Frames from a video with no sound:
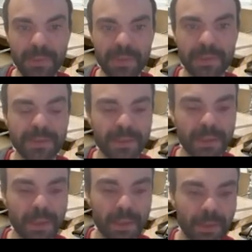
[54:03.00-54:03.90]
instance,
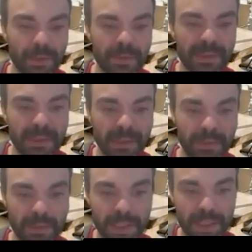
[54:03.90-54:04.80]
you
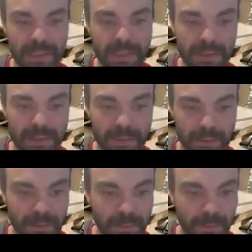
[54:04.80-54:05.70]
see that
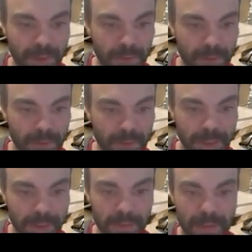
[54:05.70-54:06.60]
in
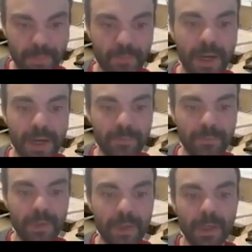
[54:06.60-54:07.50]
line number
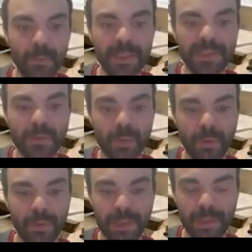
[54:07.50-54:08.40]
5, we list
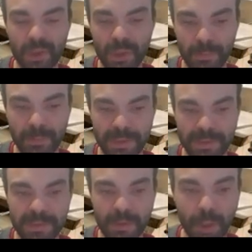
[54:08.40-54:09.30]
all the
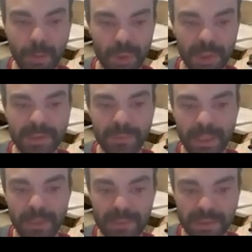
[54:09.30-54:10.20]
existing objects in
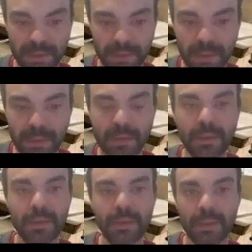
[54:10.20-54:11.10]
the A, B, C, D, E,
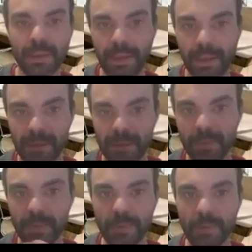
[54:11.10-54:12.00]
and
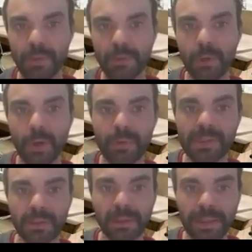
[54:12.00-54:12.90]
with a
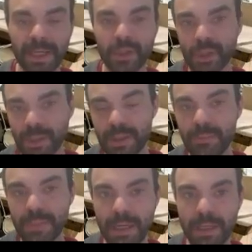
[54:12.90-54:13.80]
horizontal dash, and
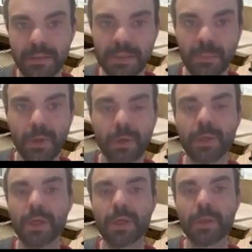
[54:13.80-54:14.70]
then behind this block,
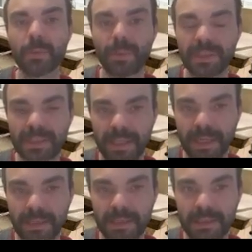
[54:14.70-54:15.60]
we
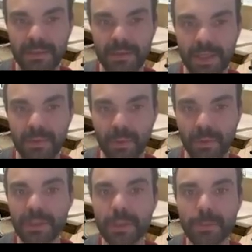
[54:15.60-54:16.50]
state that all
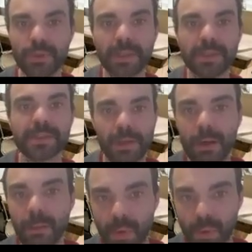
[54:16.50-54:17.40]
these objects, they
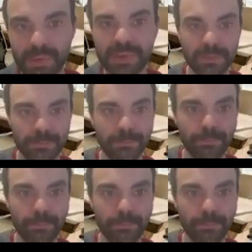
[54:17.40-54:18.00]
are blocks.